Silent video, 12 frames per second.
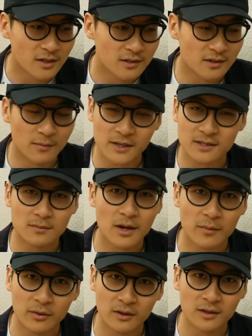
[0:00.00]
to the best of
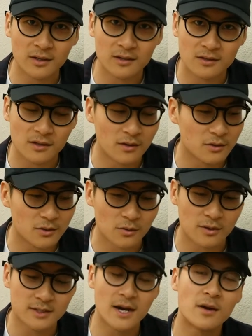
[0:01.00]
my ability to those who
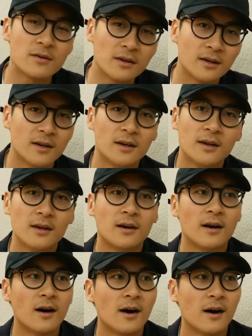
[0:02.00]
are down.
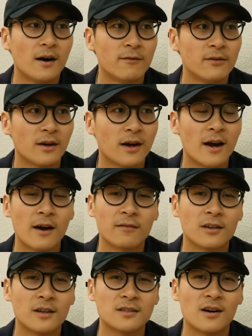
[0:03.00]
Uh, I feel like I
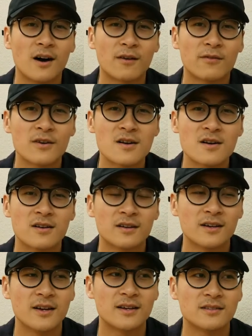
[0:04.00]
have a lot to offer
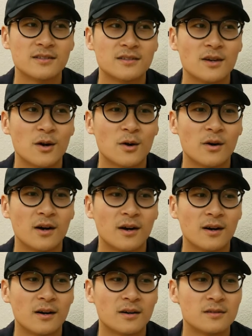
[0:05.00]
and so
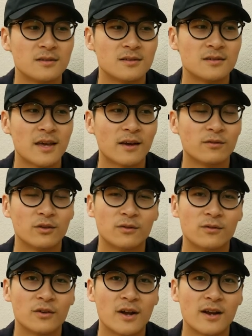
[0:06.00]
uh, just thankful
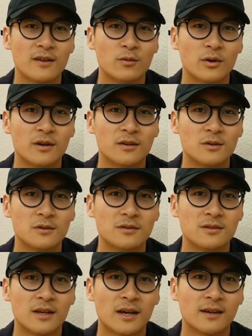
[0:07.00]
for anyone
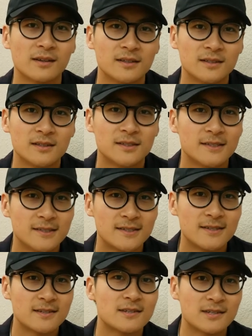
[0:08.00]
who's like
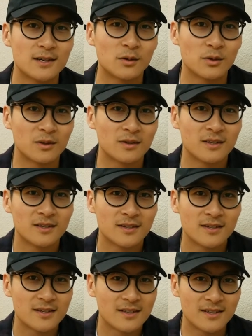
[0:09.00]
stuck with
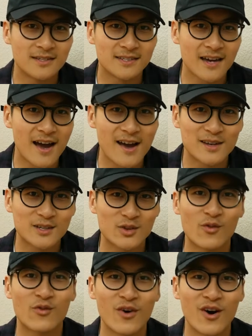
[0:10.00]
this guy
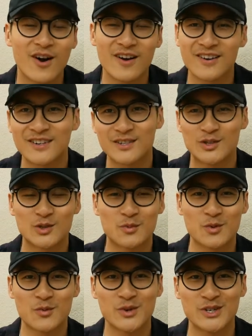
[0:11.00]
so far.
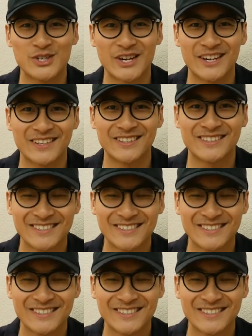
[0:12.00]
Super appreciate it.